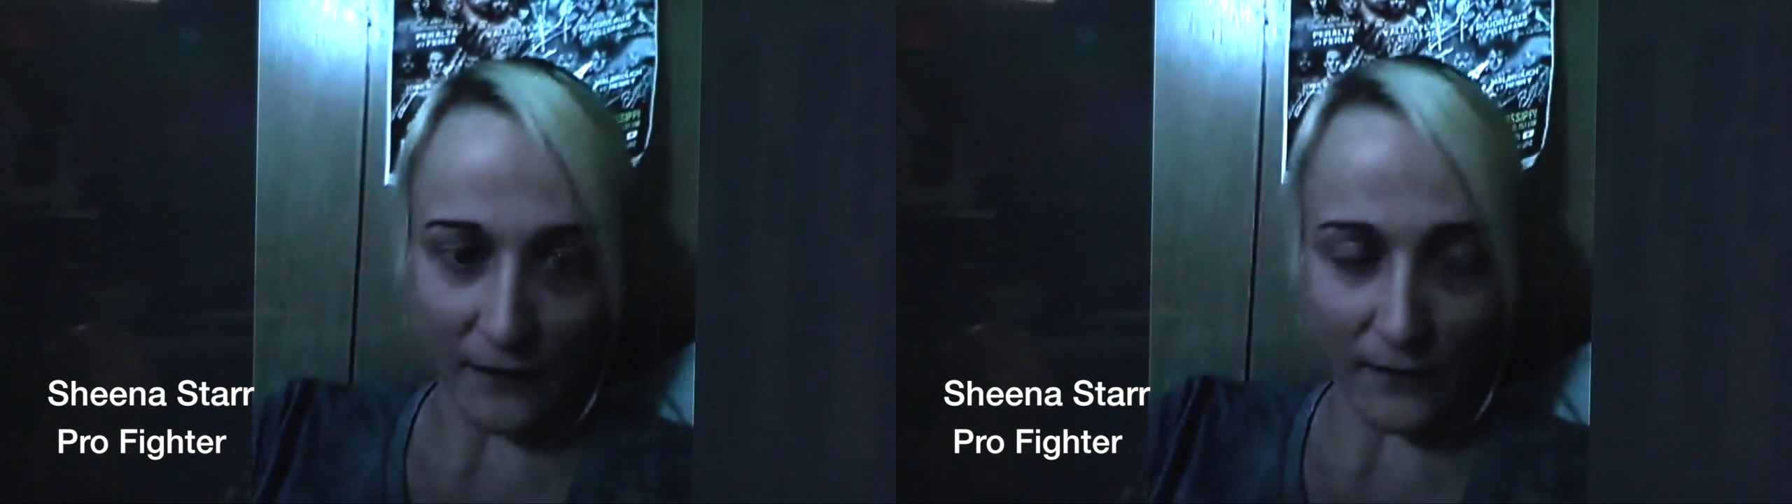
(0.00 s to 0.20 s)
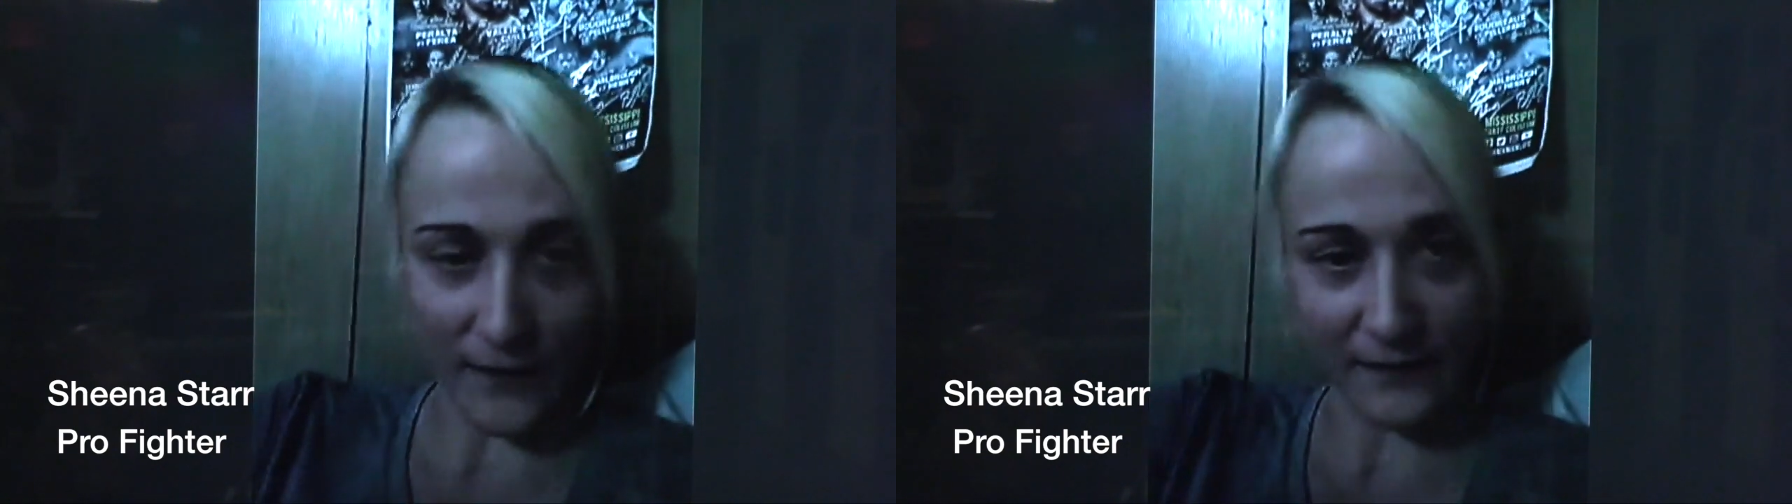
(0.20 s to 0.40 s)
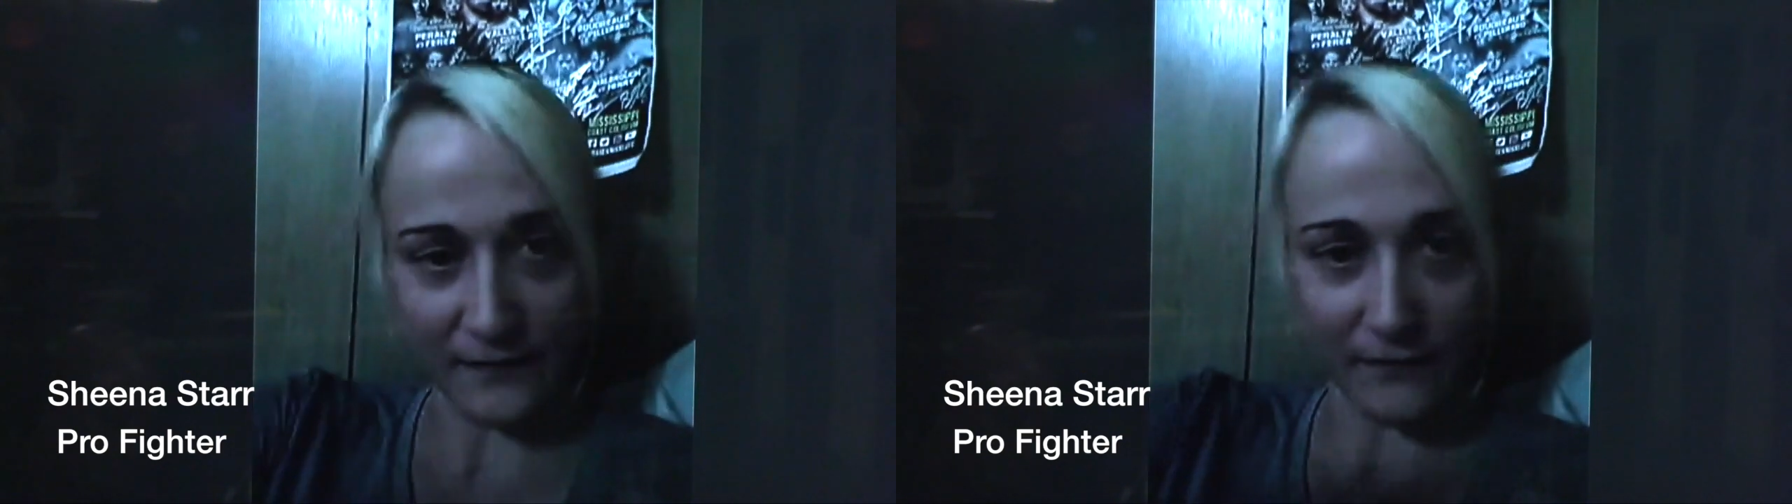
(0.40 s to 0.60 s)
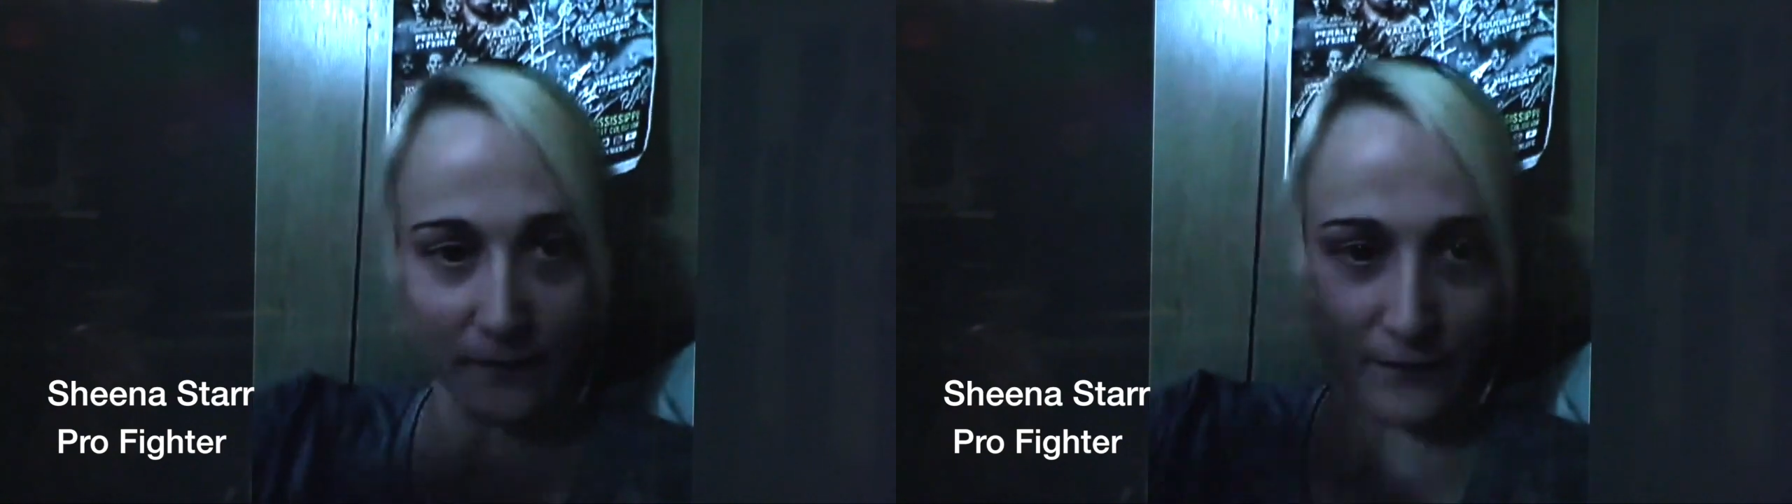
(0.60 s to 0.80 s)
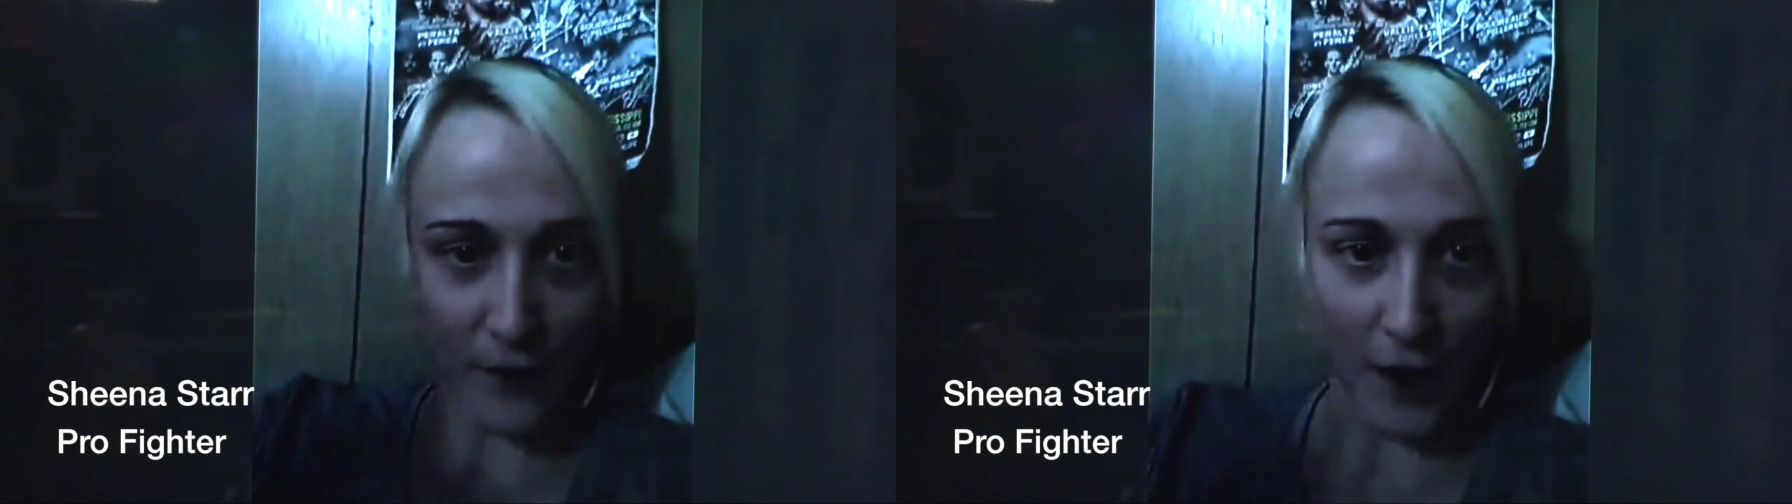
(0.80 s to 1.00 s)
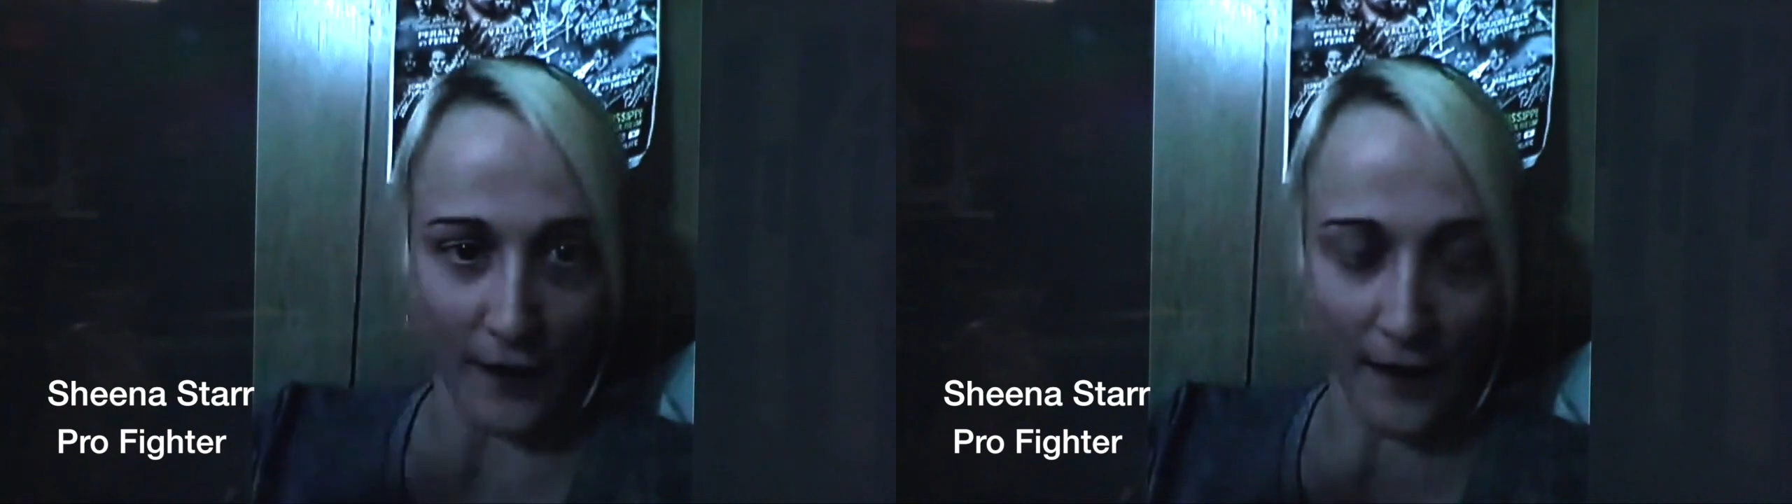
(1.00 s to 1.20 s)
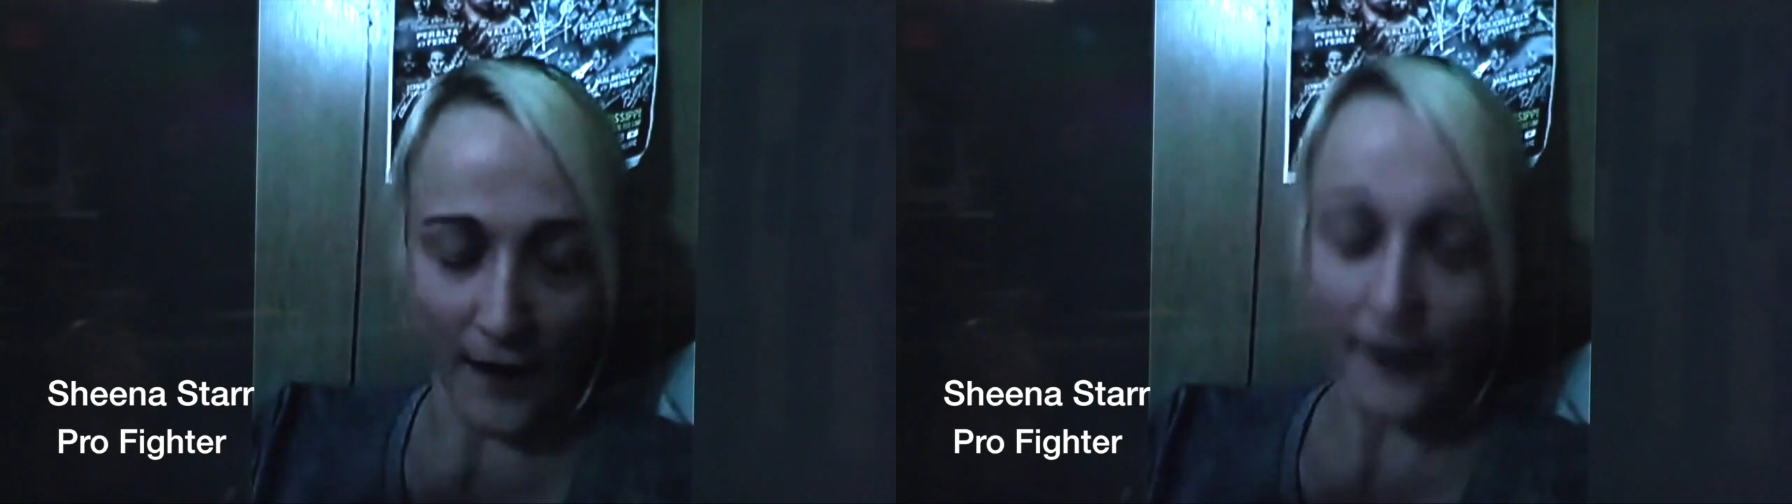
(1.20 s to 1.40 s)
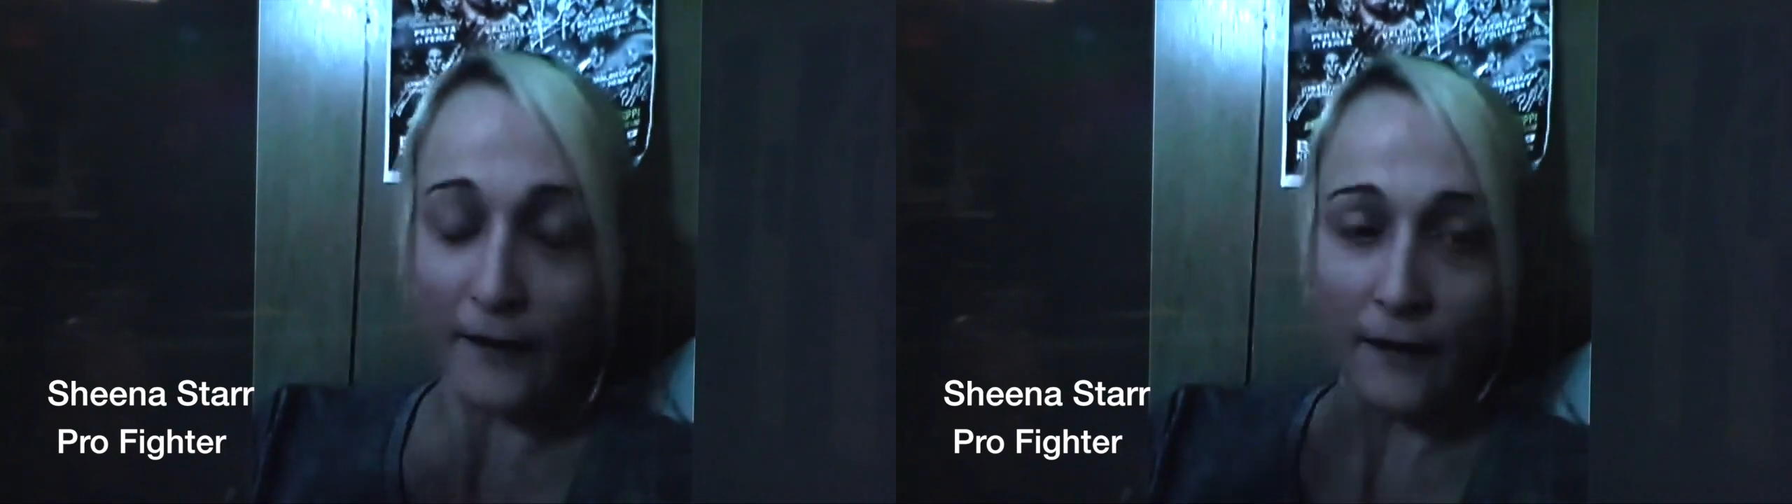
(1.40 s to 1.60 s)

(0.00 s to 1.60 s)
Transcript: and the rest of them caught on.